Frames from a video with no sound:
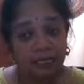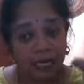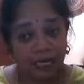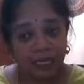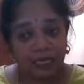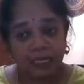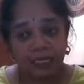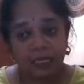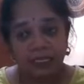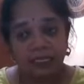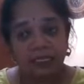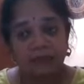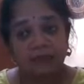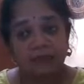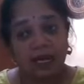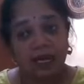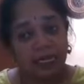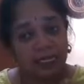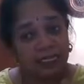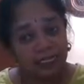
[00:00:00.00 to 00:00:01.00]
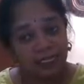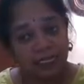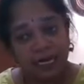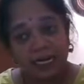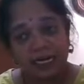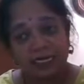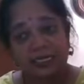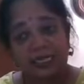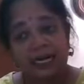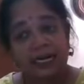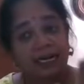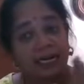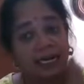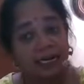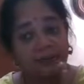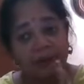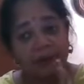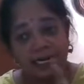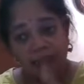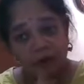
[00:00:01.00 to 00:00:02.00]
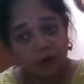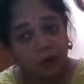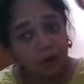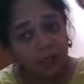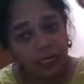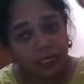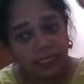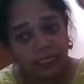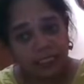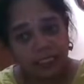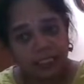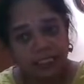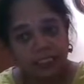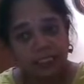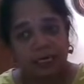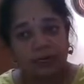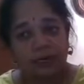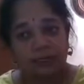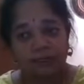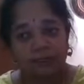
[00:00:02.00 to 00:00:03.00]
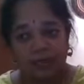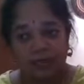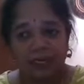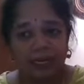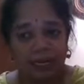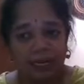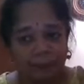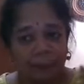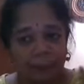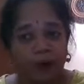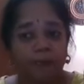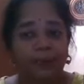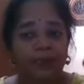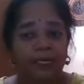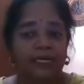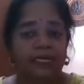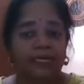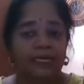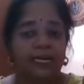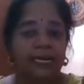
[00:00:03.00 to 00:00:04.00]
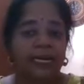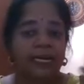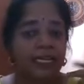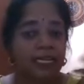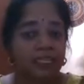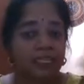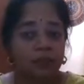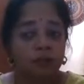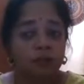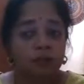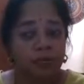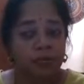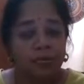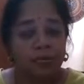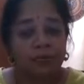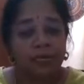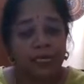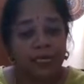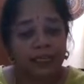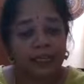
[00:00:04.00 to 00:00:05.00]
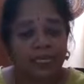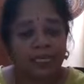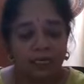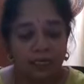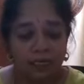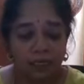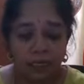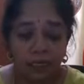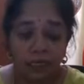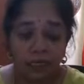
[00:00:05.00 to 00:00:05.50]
As Divakar Sena at that time has not yet reached the appropriate age to become a king.